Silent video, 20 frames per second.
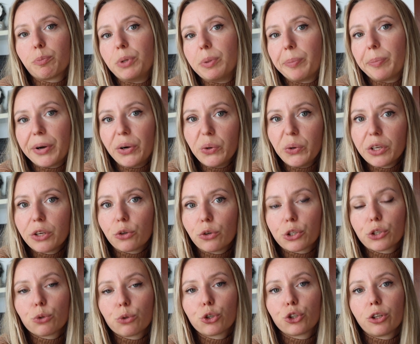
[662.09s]
preparing your
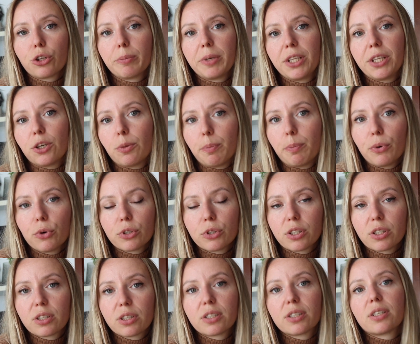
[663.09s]
social media
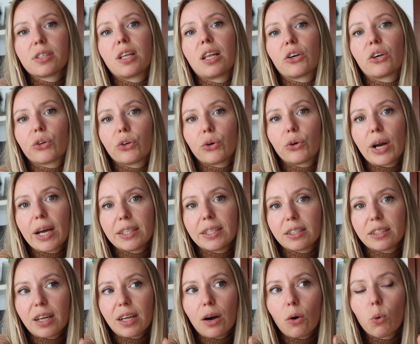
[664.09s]
posts right
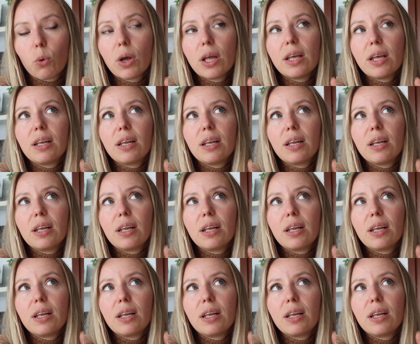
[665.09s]
now,